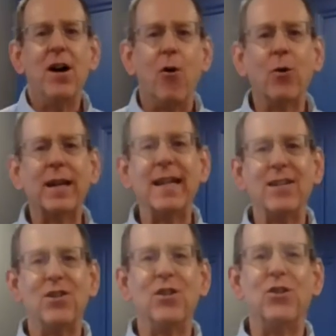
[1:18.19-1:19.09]
or
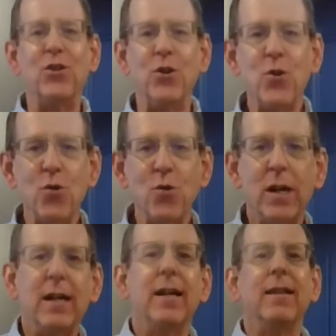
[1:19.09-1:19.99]
get to do
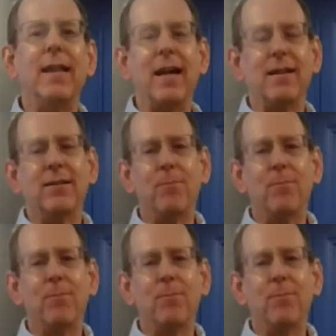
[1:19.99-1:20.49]
that